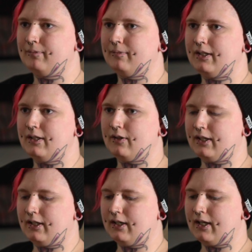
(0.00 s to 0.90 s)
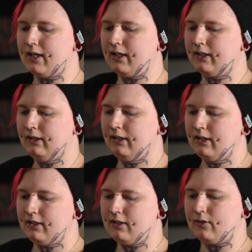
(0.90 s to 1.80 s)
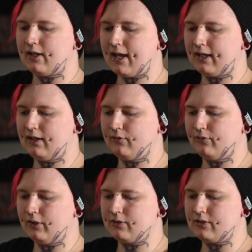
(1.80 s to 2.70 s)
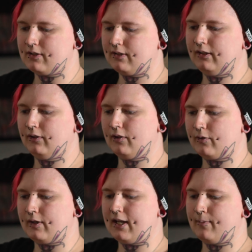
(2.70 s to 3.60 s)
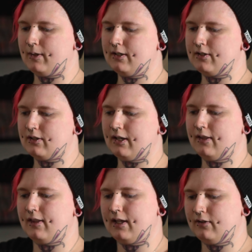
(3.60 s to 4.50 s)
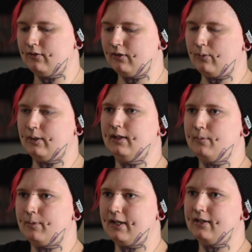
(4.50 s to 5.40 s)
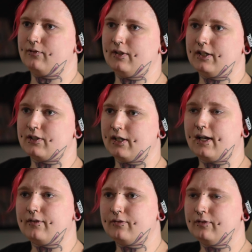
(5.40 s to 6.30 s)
you can you attack in first, deal the 3 damage, and then do the QuinLan ping to finish it off.